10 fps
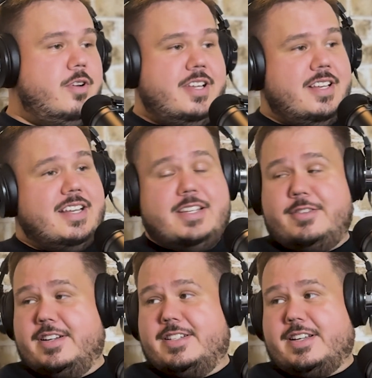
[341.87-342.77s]
in
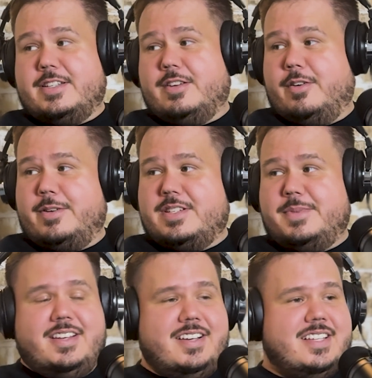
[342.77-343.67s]
Eastern Kentucky, so I've always
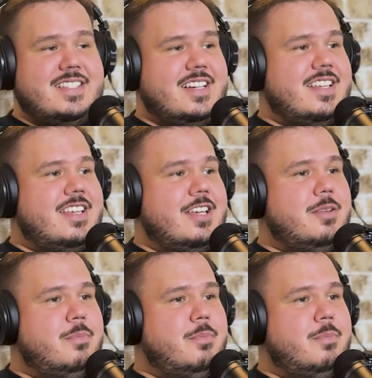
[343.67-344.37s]
been a Kentucky kid.